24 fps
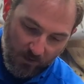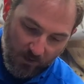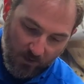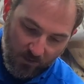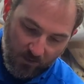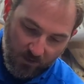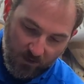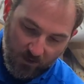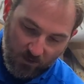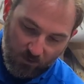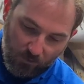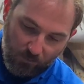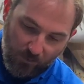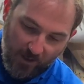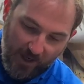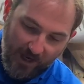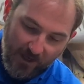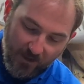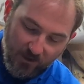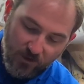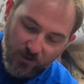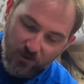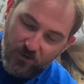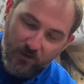the
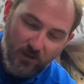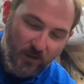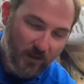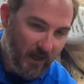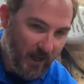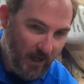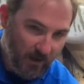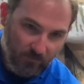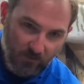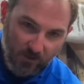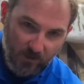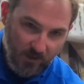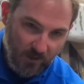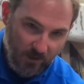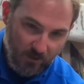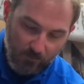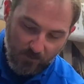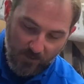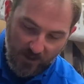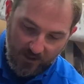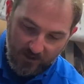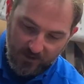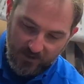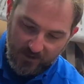Thrasher never did
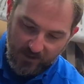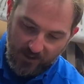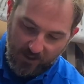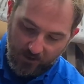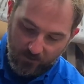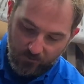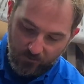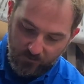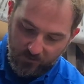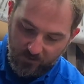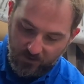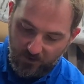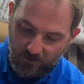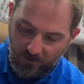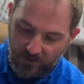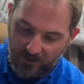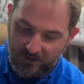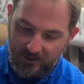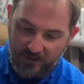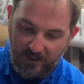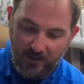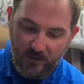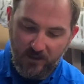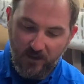make sounds.
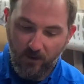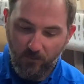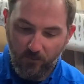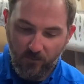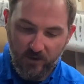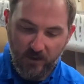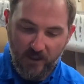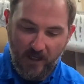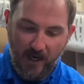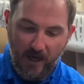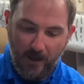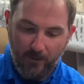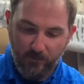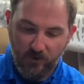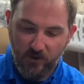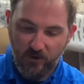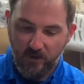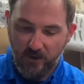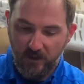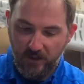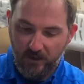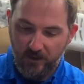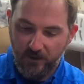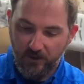It did come with capture
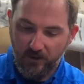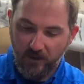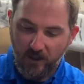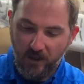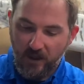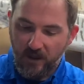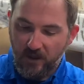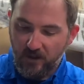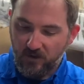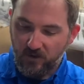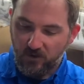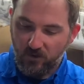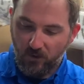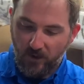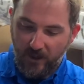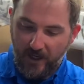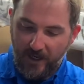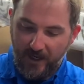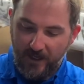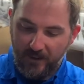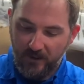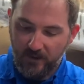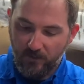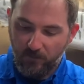gear. So it
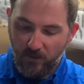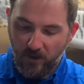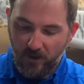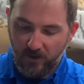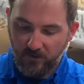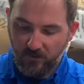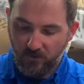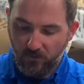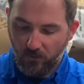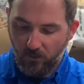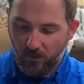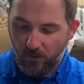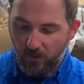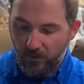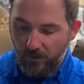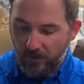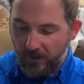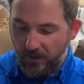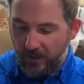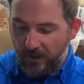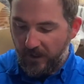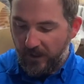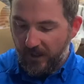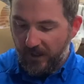had the muzzle,
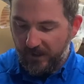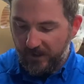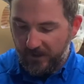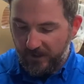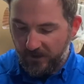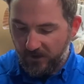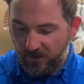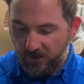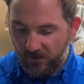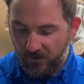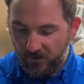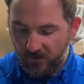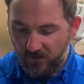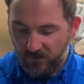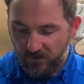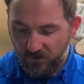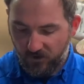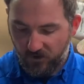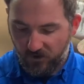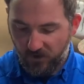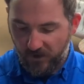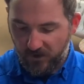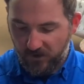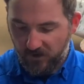and then you could
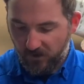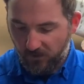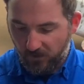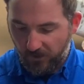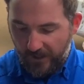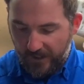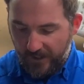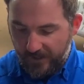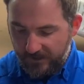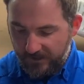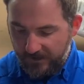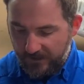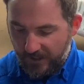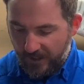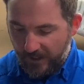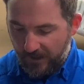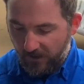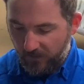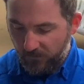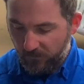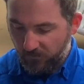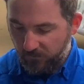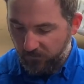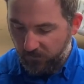stretch the legs
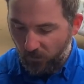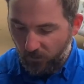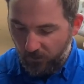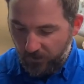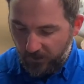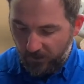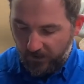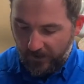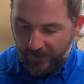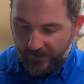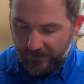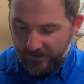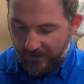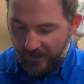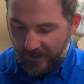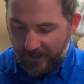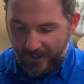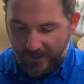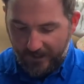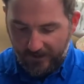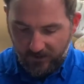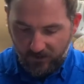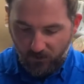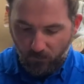down, fold it like
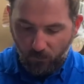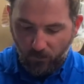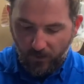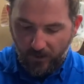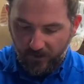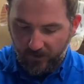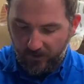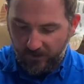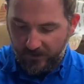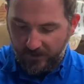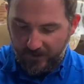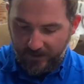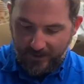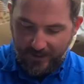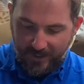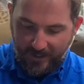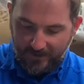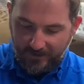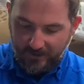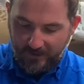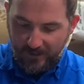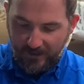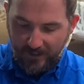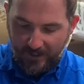that to where it
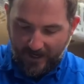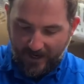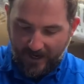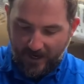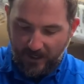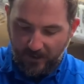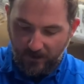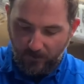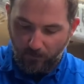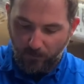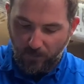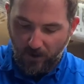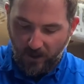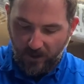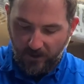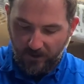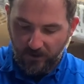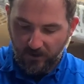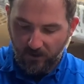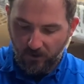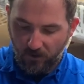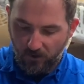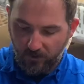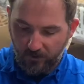connected. It had a body
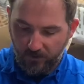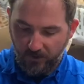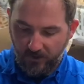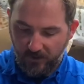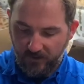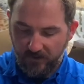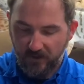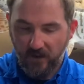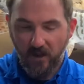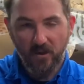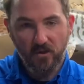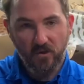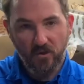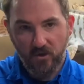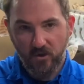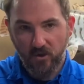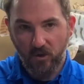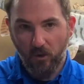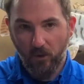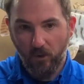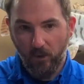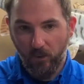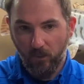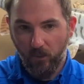harness,
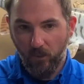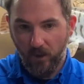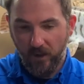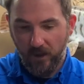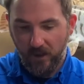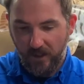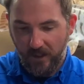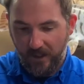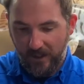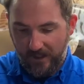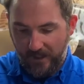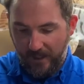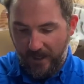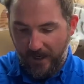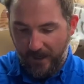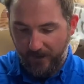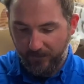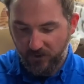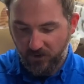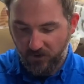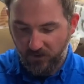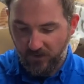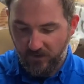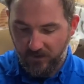so it would
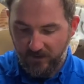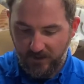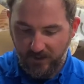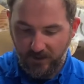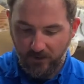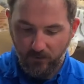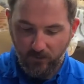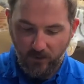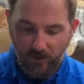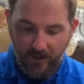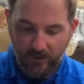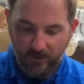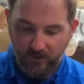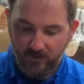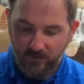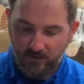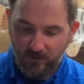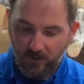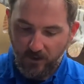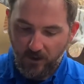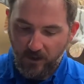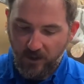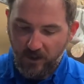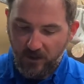capture the T-Rex,
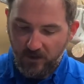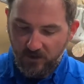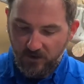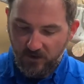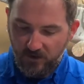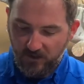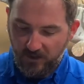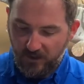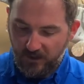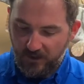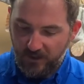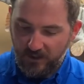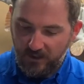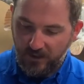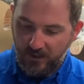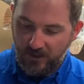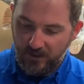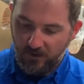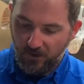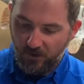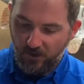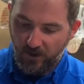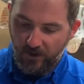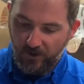just like they did
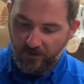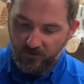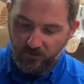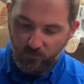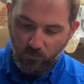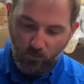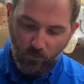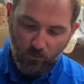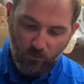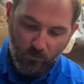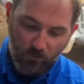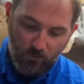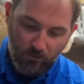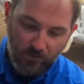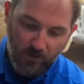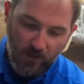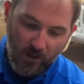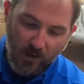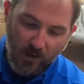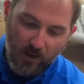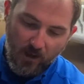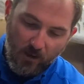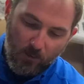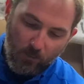in Lost World.
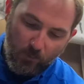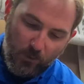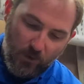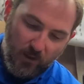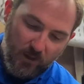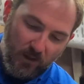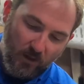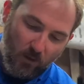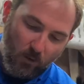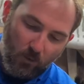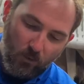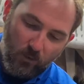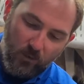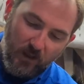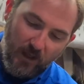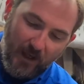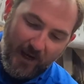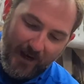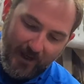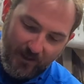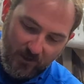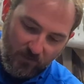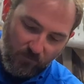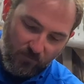But the only
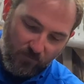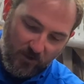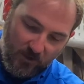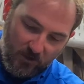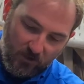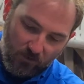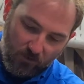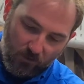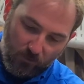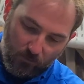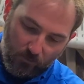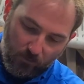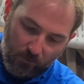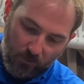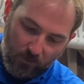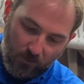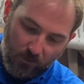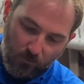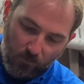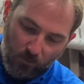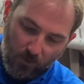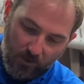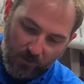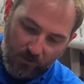action feature there really
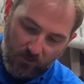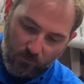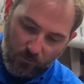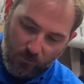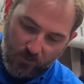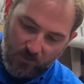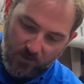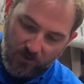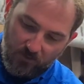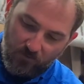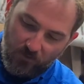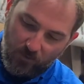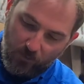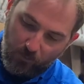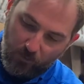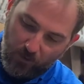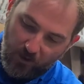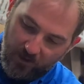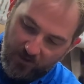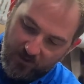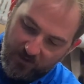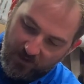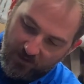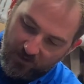was if you
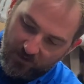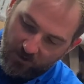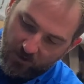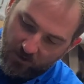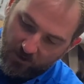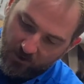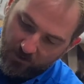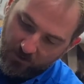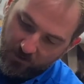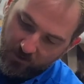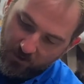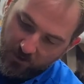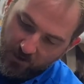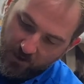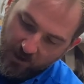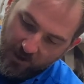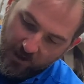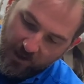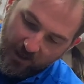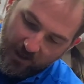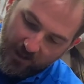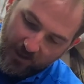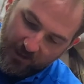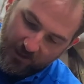press the tongue,
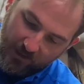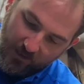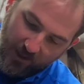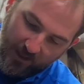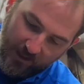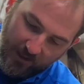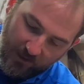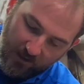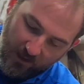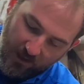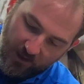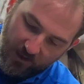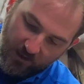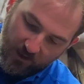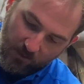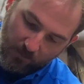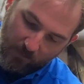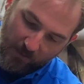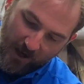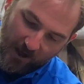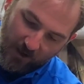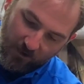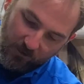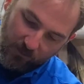the
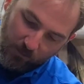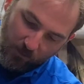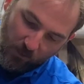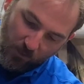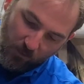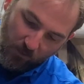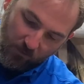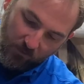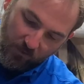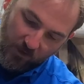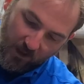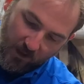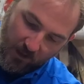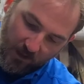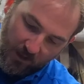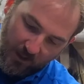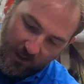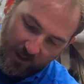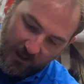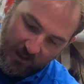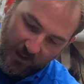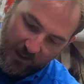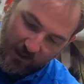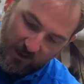mouth moved,
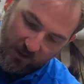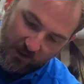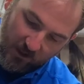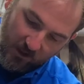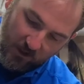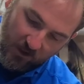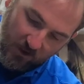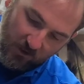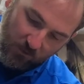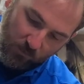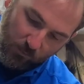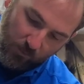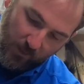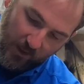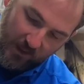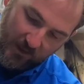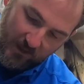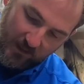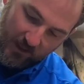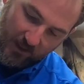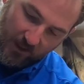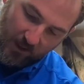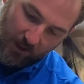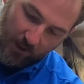and then you could just raise
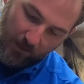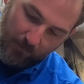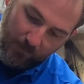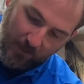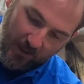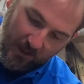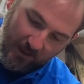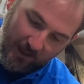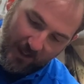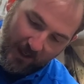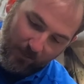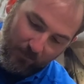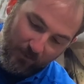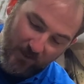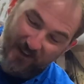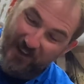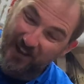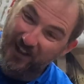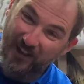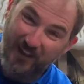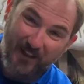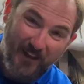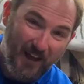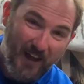it up, and that was
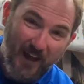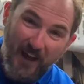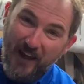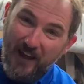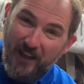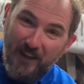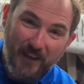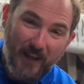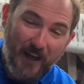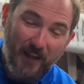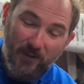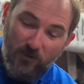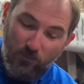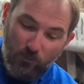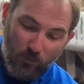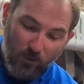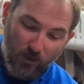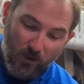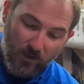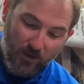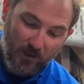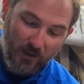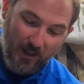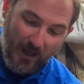it. That's
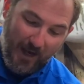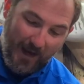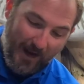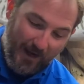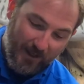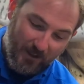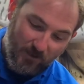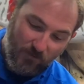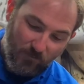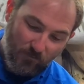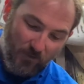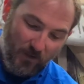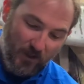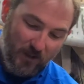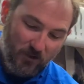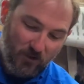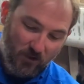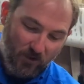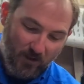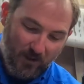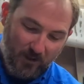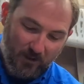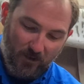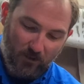really the action
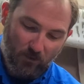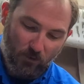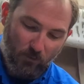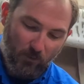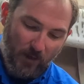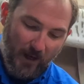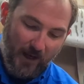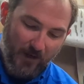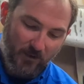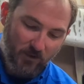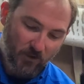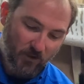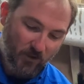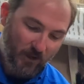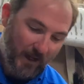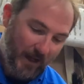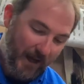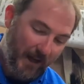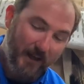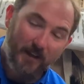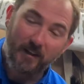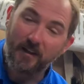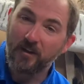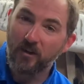feature that the Thrasher
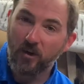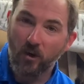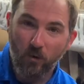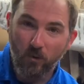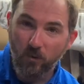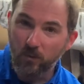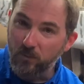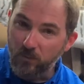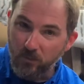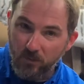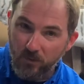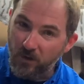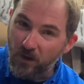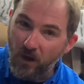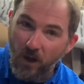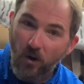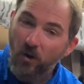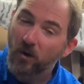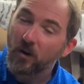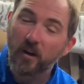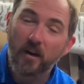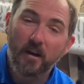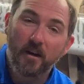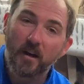had.
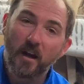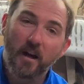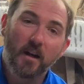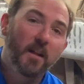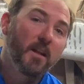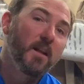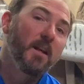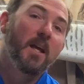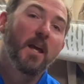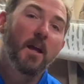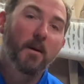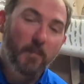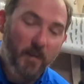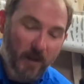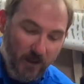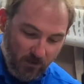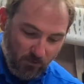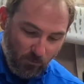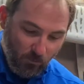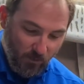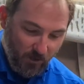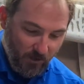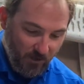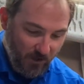None of the gimmicks
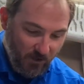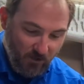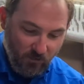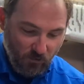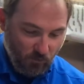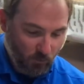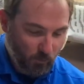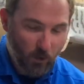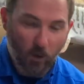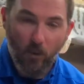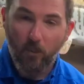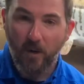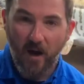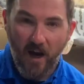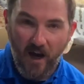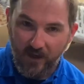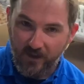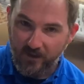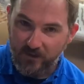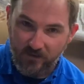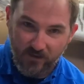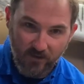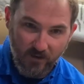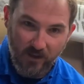were used
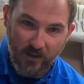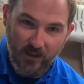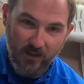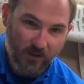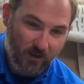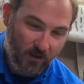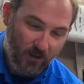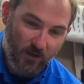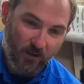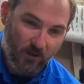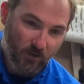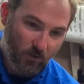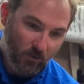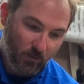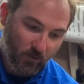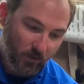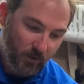robotics, like, you know,